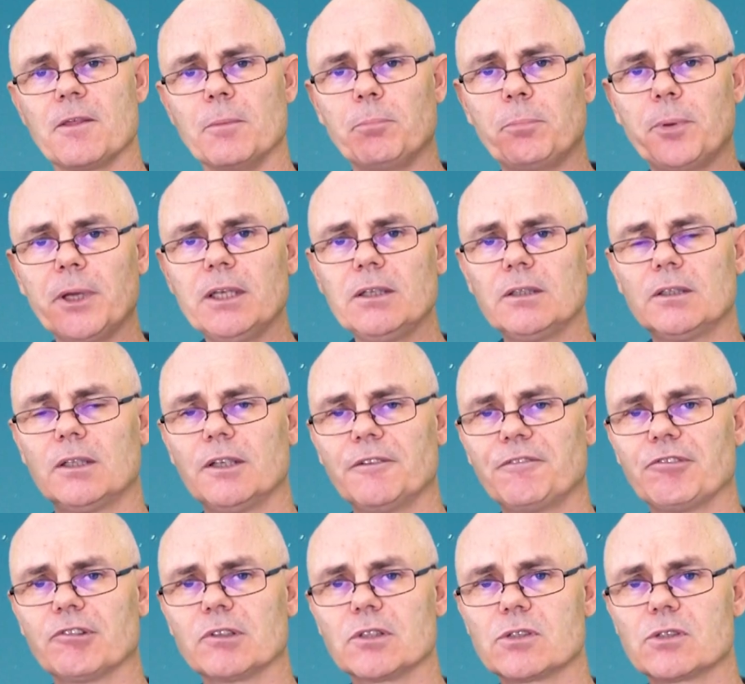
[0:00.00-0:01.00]
the big
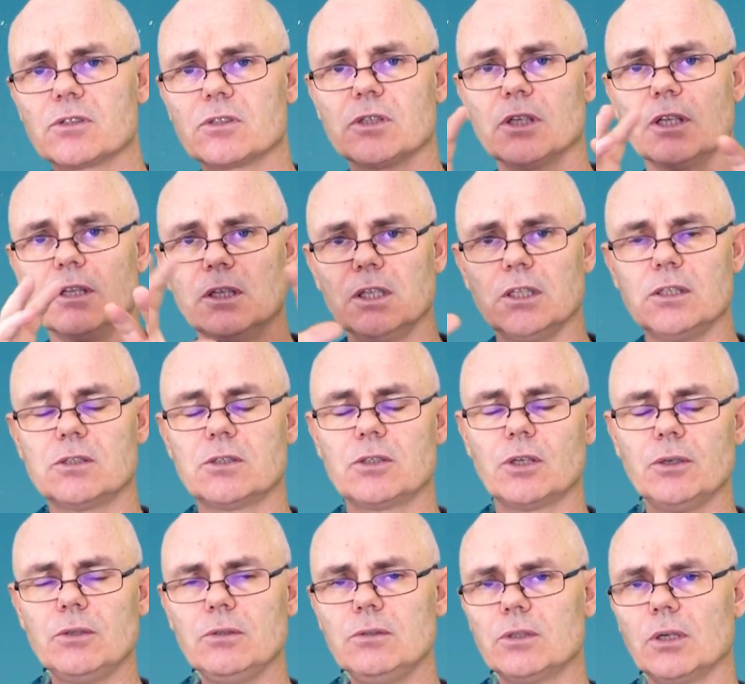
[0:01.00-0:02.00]
difference in these
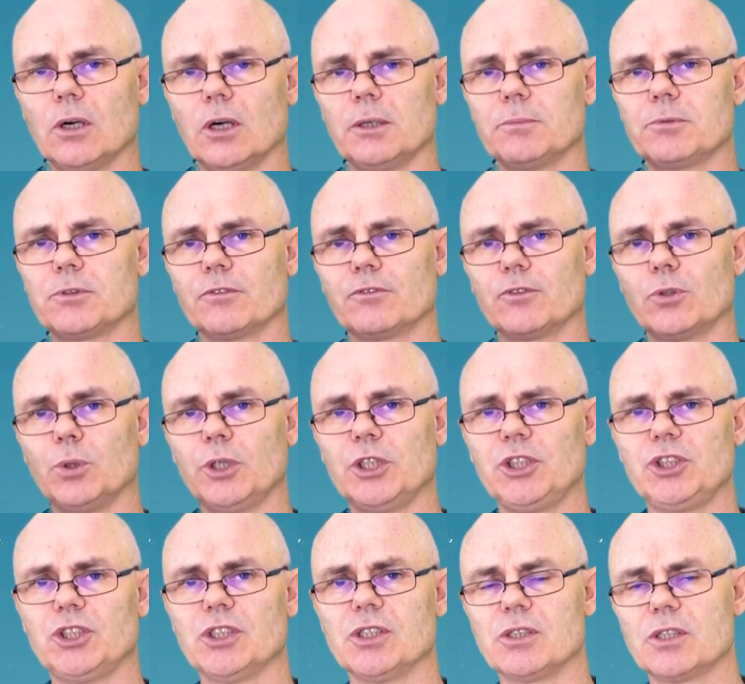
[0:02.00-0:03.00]
2 types of
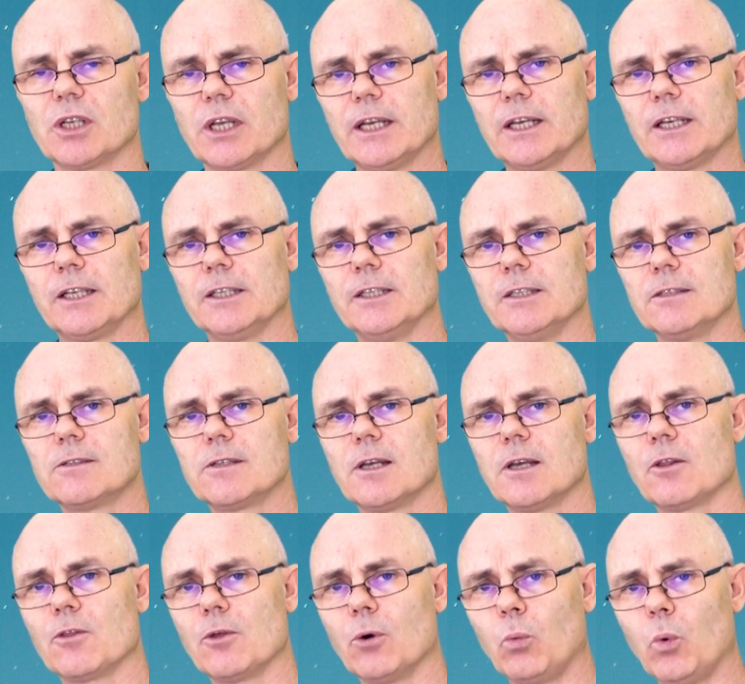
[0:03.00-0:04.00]
questions
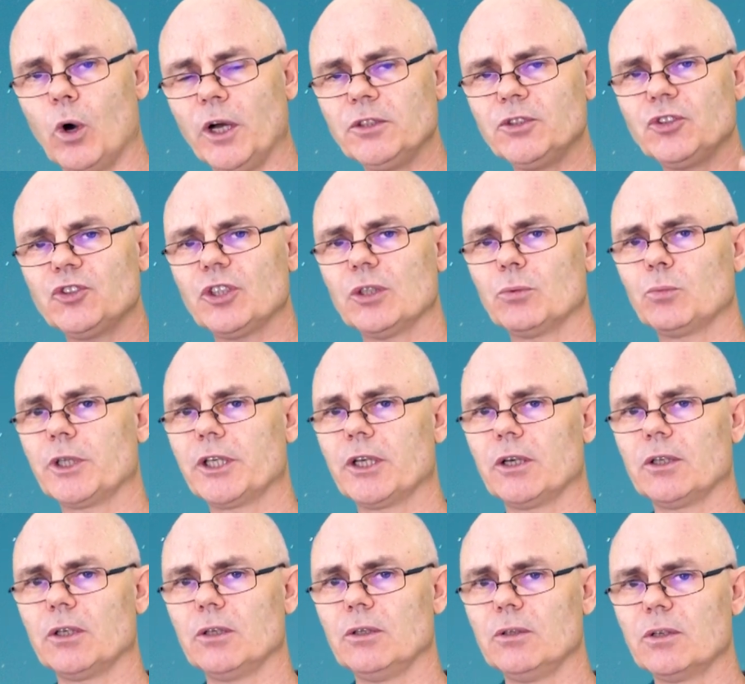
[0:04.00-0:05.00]
is the ones that we're
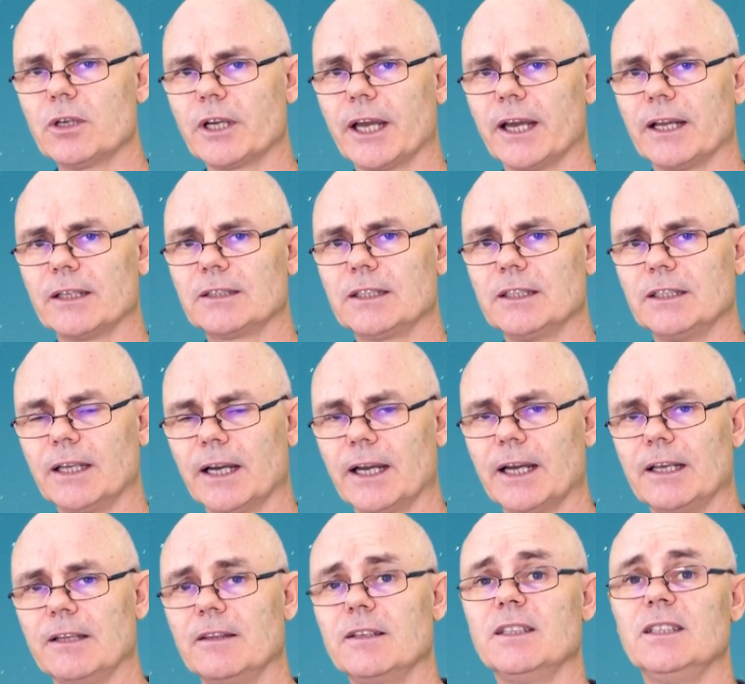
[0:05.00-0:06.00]
going to look at
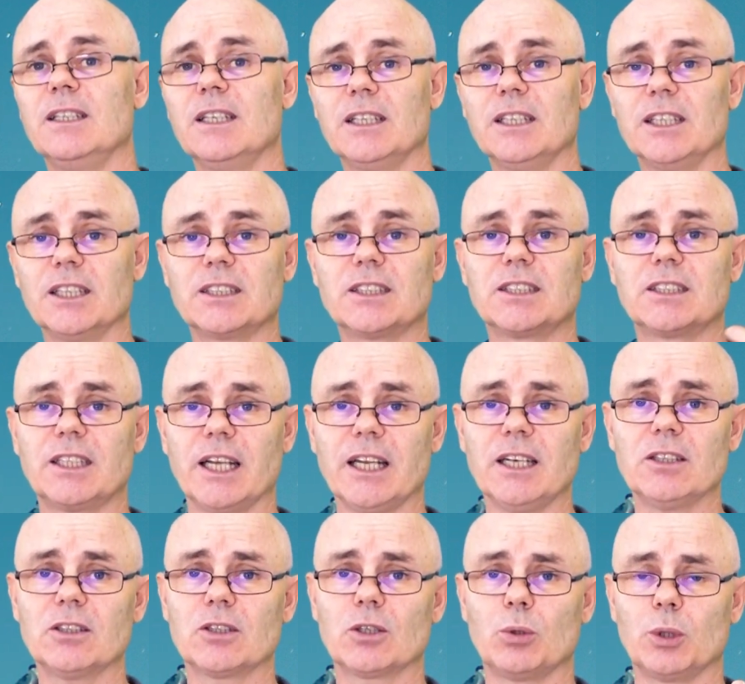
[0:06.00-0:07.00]
today, the
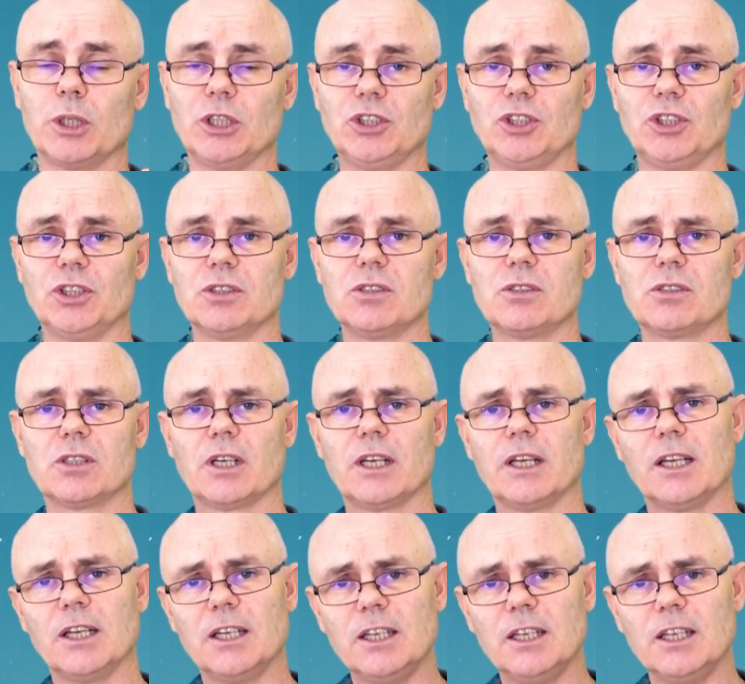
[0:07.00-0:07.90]
extent questions,